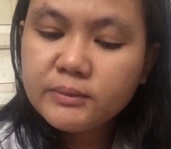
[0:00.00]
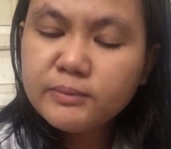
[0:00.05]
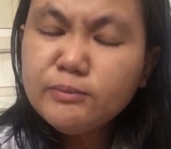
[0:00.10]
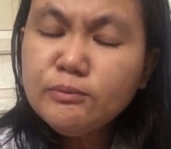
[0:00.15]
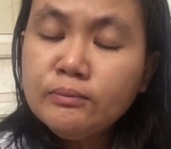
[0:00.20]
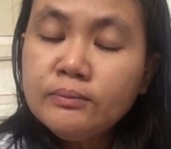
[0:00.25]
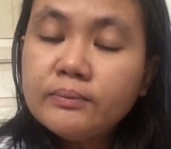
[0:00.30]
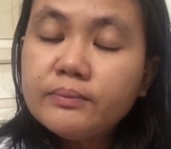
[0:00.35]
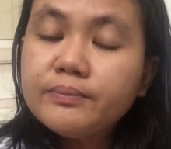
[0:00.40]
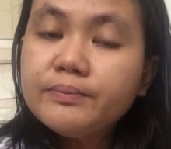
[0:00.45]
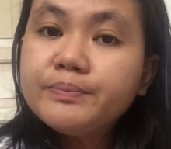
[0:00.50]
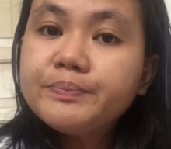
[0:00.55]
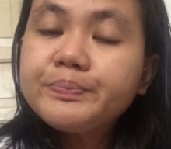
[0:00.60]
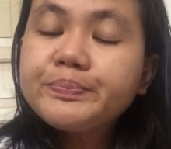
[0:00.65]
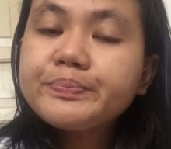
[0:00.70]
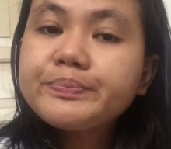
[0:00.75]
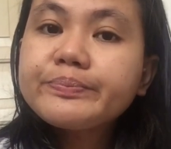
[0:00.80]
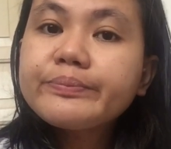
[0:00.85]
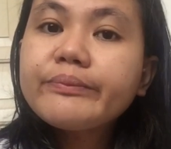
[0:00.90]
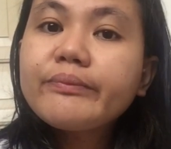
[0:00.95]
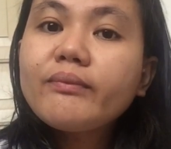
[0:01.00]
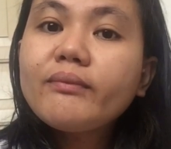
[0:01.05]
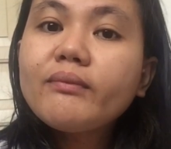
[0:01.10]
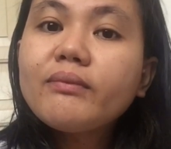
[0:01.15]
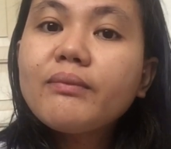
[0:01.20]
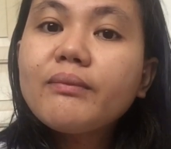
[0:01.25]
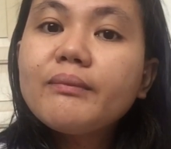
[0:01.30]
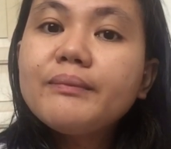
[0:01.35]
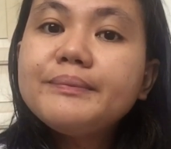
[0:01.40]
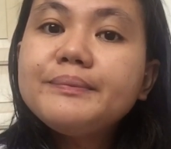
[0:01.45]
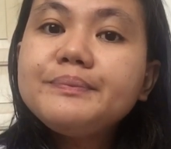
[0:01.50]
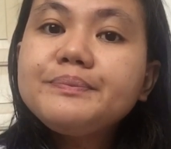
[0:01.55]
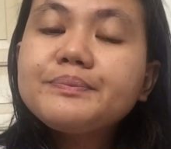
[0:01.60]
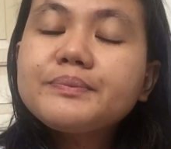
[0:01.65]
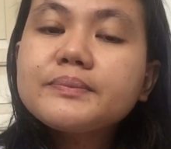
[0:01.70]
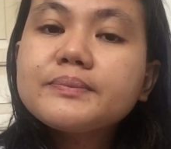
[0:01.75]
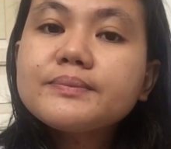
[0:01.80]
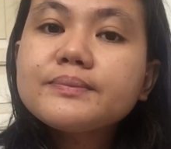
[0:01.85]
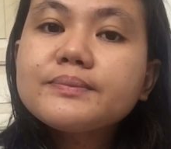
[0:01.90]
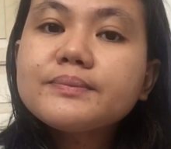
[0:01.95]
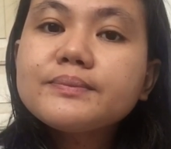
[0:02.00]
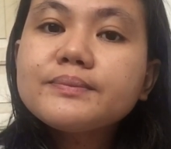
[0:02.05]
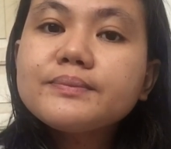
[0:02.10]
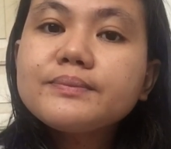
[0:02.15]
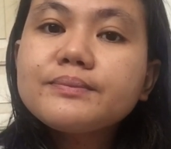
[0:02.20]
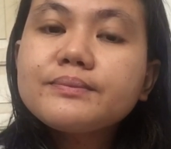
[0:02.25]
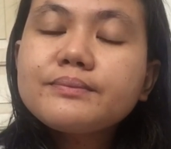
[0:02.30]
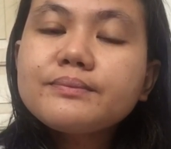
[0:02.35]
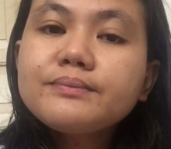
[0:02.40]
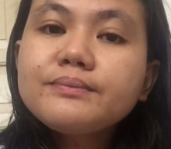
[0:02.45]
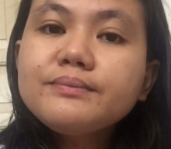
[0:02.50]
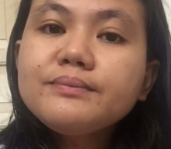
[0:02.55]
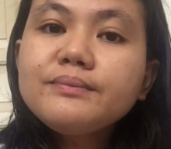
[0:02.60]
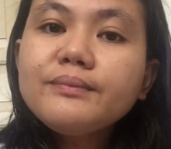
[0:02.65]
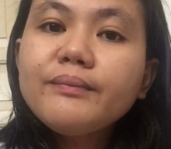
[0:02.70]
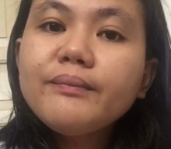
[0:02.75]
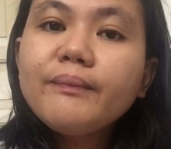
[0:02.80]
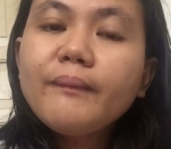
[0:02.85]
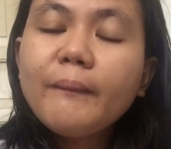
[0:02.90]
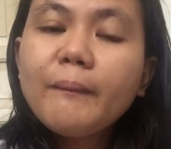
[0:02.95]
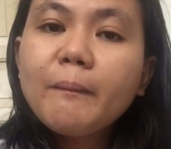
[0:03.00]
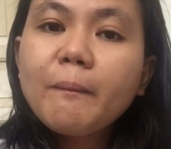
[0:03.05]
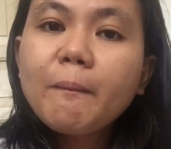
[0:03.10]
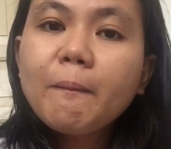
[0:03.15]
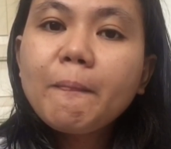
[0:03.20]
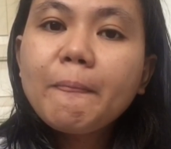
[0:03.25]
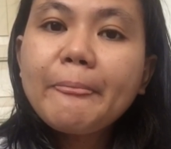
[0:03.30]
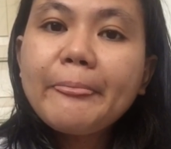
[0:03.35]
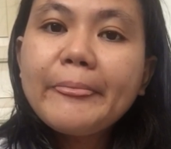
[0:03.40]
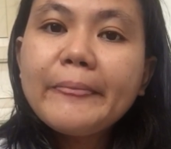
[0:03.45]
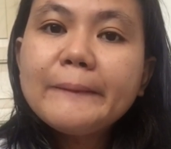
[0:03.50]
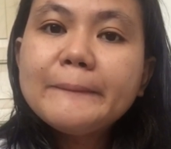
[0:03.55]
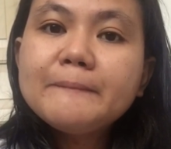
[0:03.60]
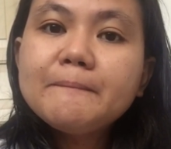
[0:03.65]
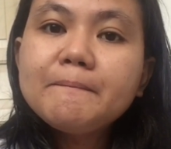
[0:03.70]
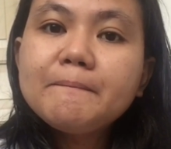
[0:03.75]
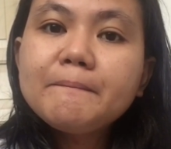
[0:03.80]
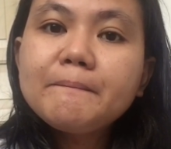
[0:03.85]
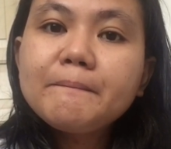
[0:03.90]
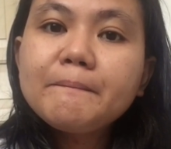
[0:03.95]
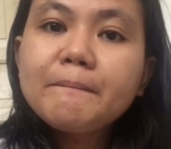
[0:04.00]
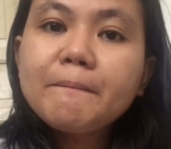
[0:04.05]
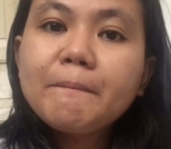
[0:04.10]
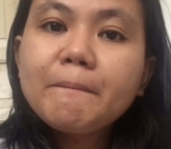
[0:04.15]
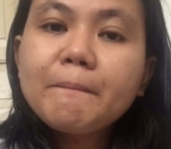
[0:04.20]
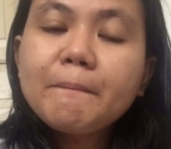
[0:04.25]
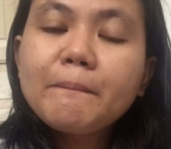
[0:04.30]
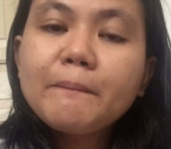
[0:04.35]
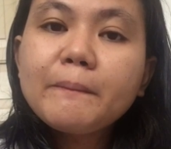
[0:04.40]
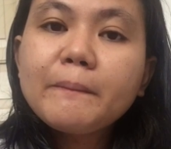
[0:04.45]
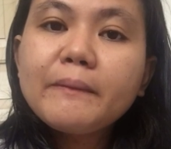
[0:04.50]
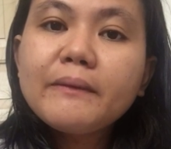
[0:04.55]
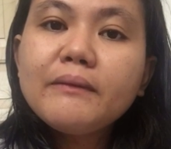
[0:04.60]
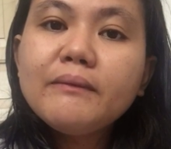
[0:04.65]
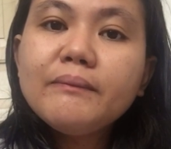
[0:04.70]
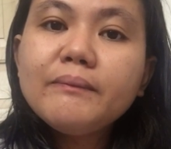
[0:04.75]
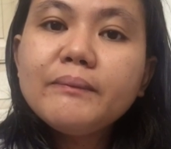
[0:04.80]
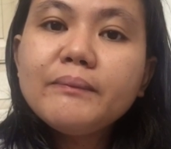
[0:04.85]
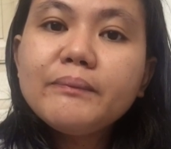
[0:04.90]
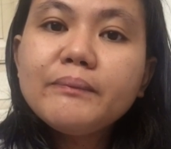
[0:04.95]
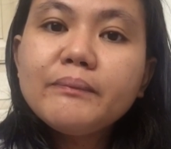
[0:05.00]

[no speech]